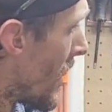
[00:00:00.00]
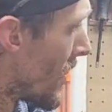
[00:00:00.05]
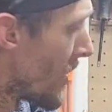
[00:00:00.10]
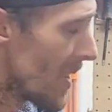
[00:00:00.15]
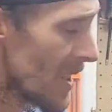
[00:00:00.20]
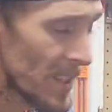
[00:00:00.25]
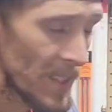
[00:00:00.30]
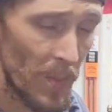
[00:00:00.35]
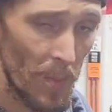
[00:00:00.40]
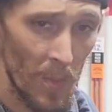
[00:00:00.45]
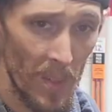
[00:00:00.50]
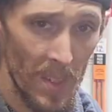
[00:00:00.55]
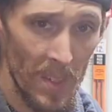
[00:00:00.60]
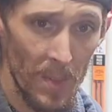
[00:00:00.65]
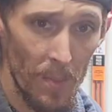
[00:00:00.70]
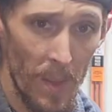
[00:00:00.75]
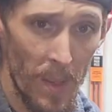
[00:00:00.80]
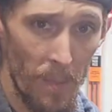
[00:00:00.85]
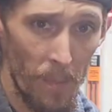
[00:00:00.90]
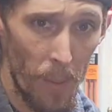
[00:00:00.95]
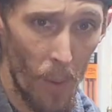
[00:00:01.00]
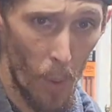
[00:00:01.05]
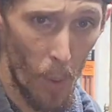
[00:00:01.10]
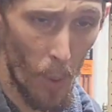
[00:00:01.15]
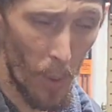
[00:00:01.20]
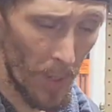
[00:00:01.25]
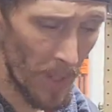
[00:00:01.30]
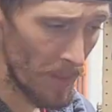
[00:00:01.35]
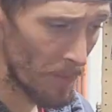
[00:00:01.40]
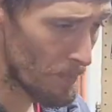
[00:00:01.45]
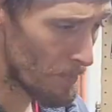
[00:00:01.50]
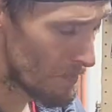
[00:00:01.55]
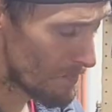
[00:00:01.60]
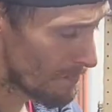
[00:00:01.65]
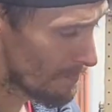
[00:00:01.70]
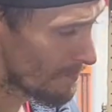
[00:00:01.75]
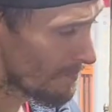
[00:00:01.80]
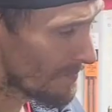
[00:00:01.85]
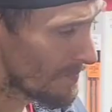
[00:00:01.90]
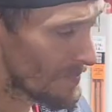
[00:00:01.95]
This one's been ported.
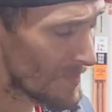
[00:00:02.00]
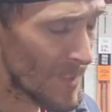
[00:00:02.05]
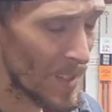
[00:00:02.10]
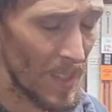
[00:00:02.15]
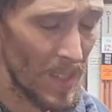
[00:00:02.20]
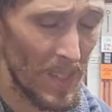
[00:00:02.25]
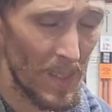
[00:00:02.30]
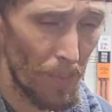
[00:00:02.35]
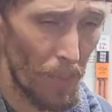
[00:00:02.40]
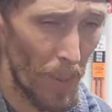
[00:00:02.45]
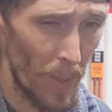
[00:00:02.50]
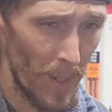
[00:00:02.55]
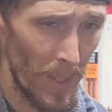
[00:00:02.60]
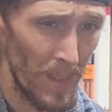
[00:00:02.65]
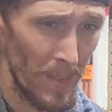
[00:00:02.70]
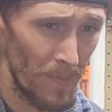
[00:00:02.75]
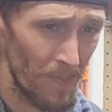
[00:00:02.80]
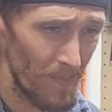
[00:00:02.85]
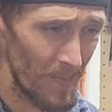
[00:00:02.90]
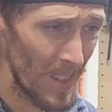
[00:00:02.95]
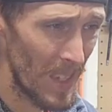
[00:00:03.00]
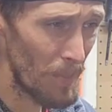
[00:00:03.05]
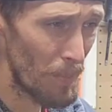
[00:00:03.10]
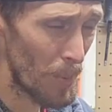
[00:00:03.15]
It's pretty